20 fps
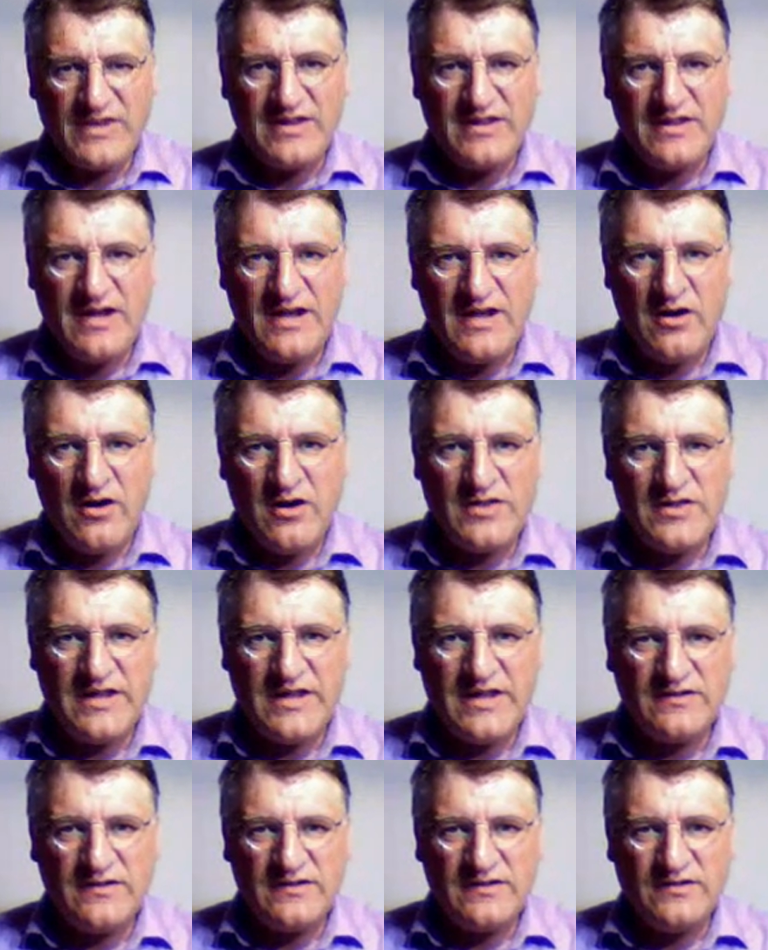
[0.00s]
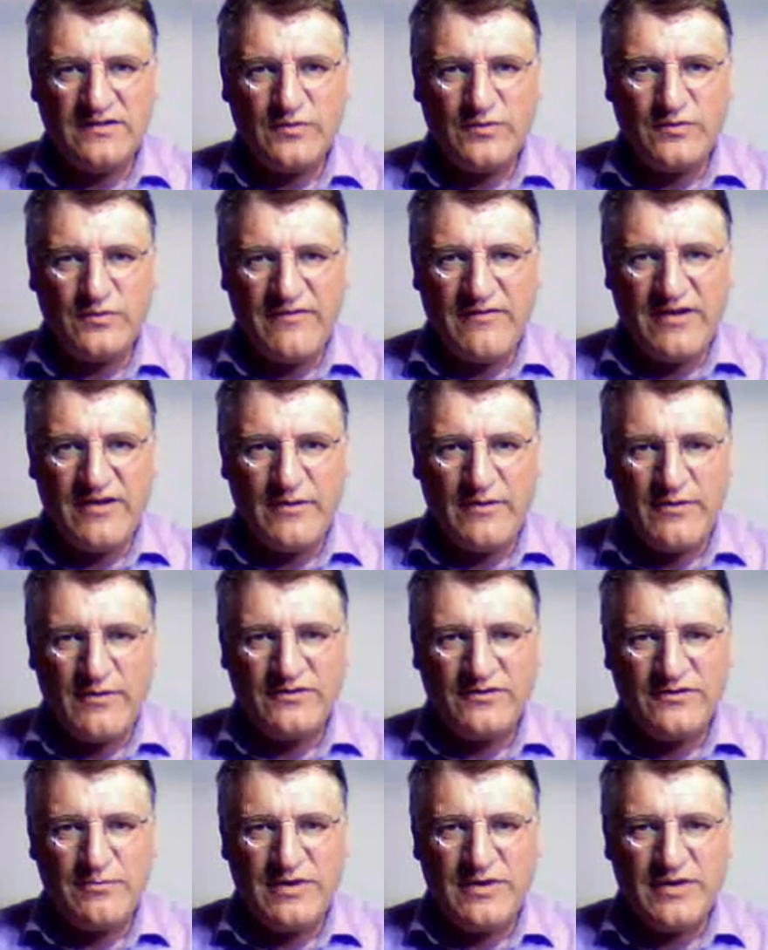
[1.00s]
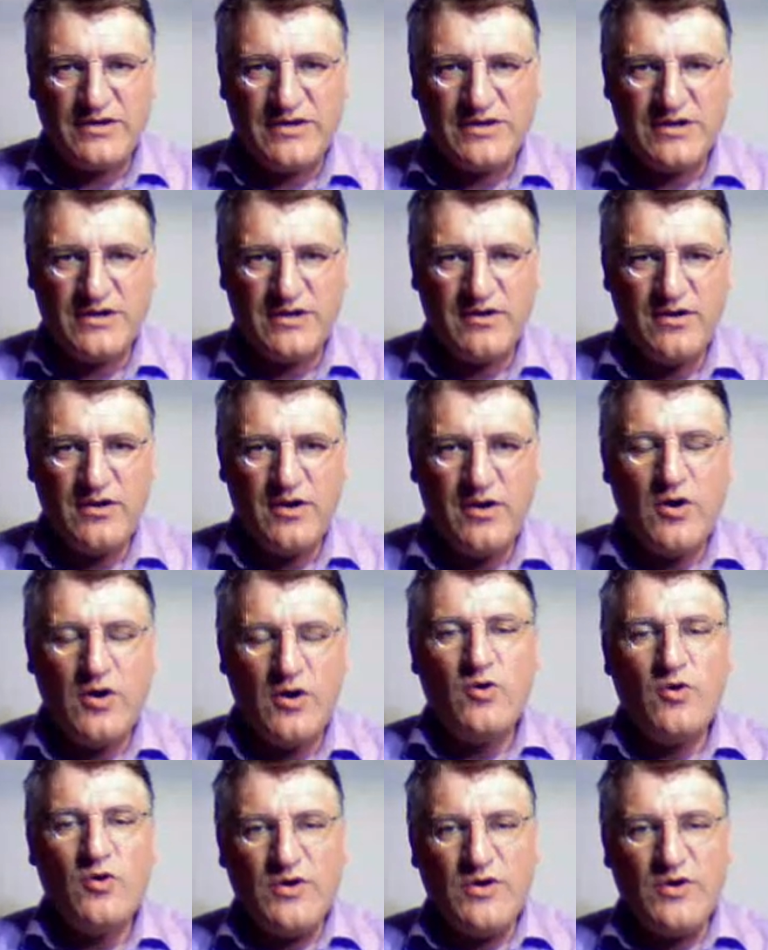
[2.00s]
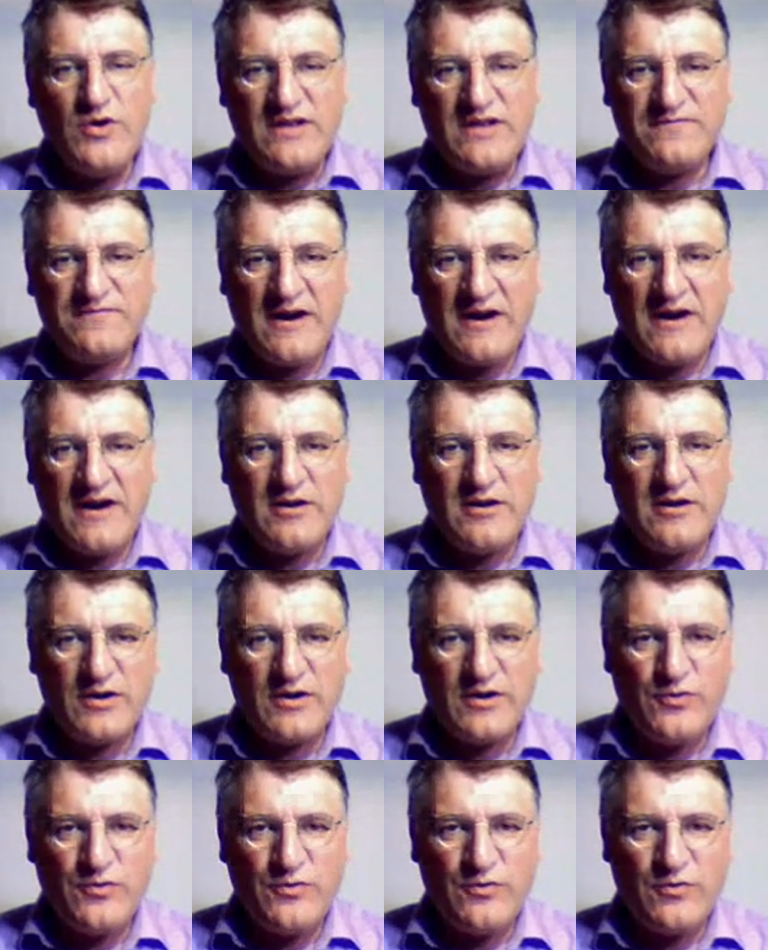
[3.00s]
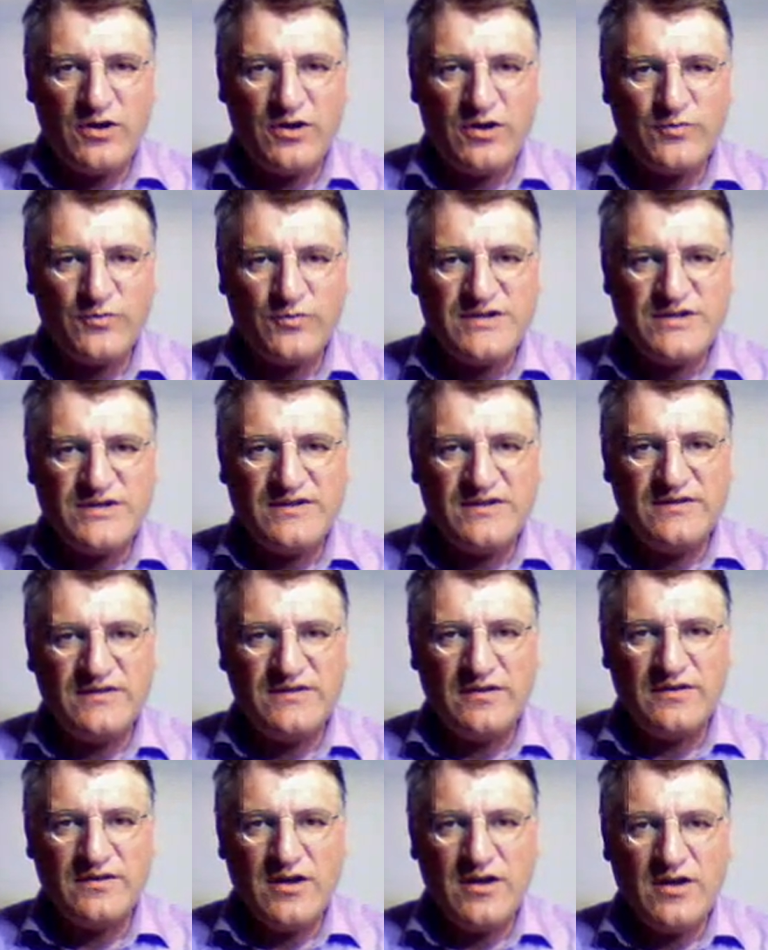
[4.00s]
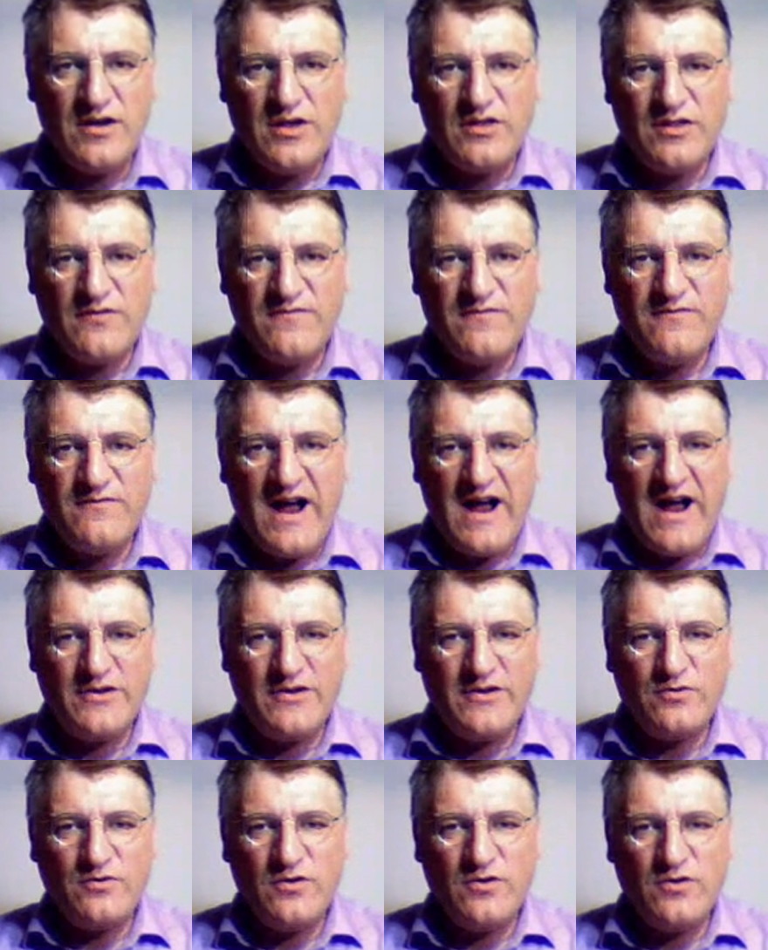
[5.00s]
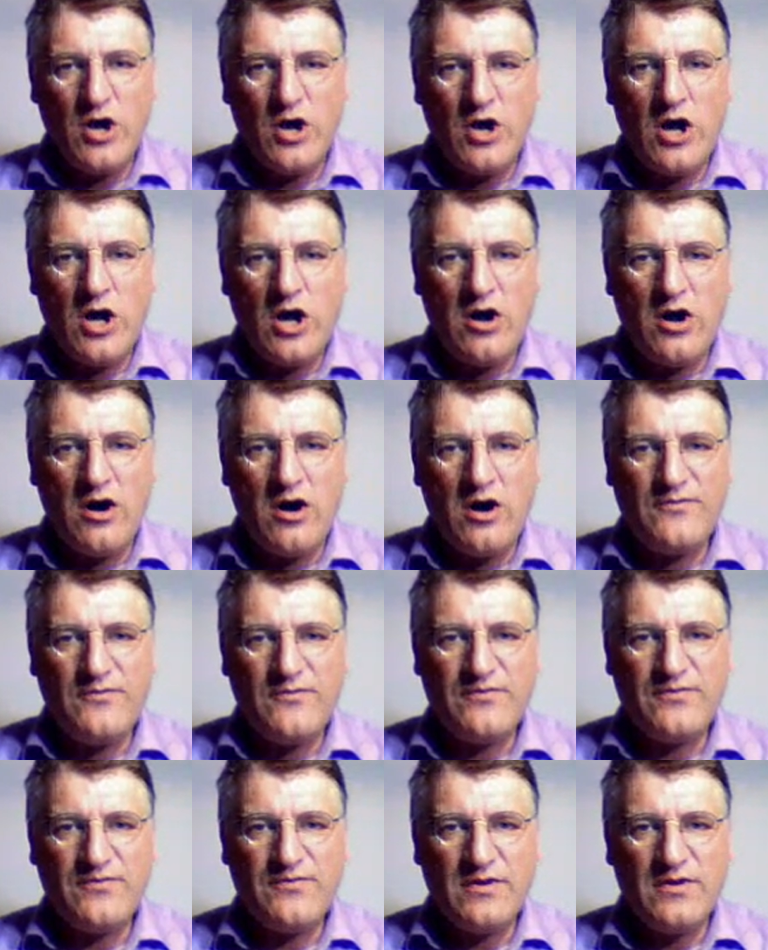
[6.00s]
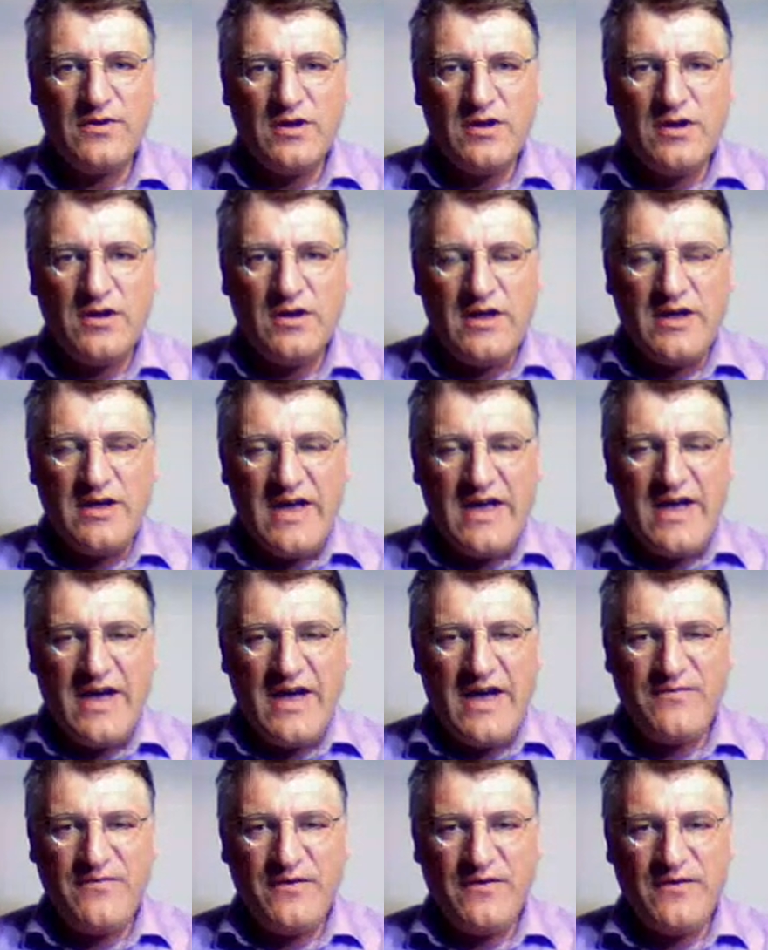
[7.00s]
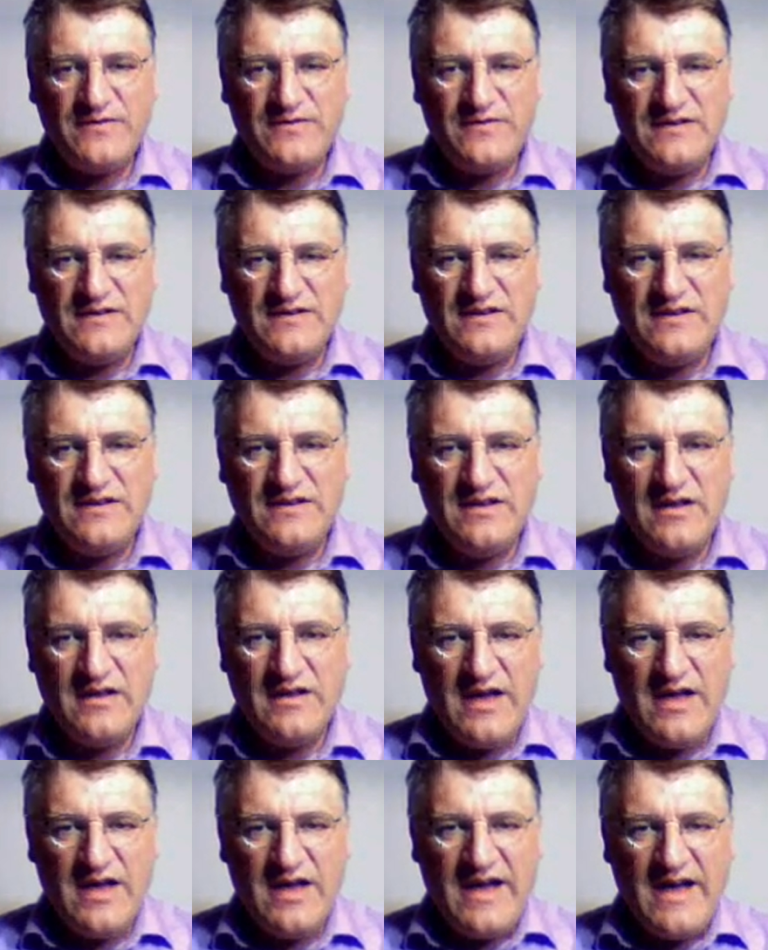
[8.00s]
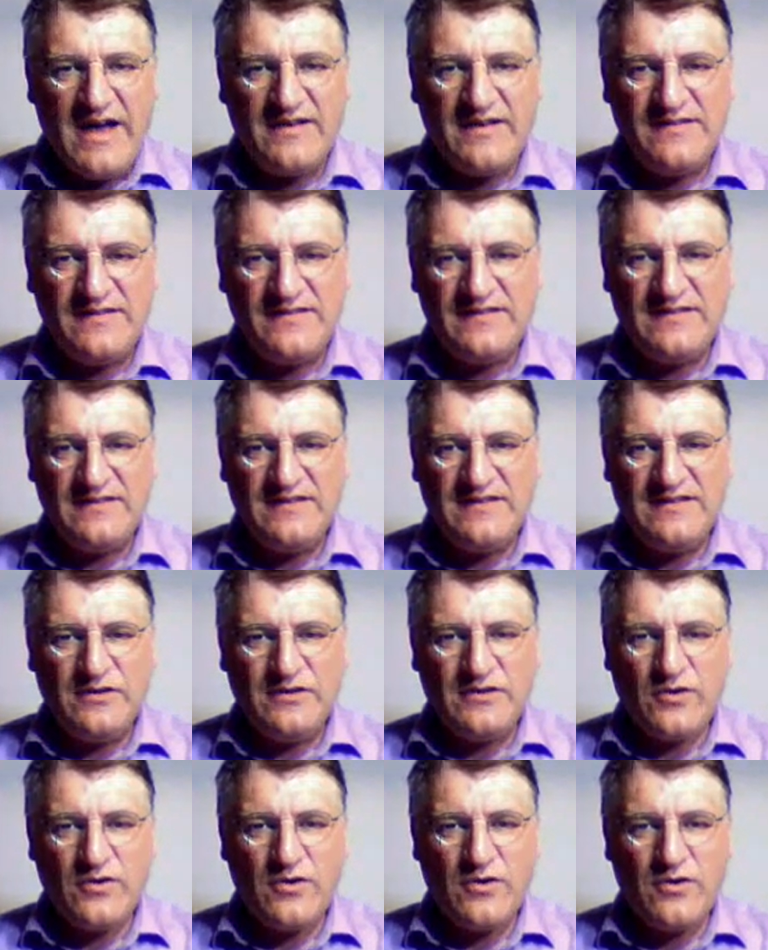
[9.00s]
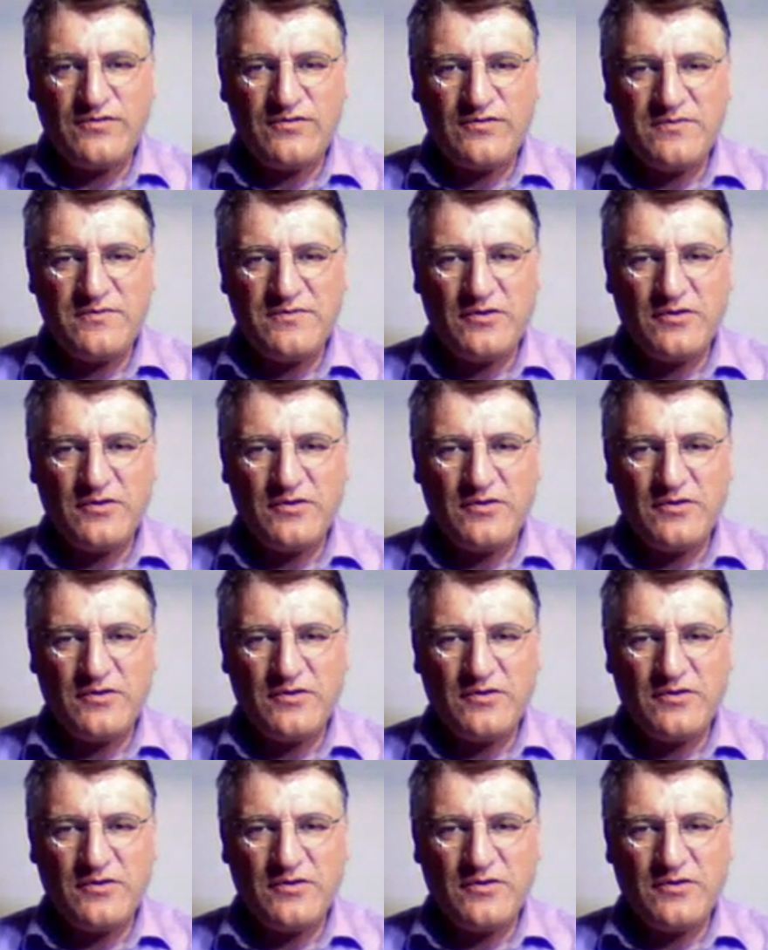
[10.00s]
And now that since we have erased the picture, we get finally what we want, which is the value of f of t as t grows from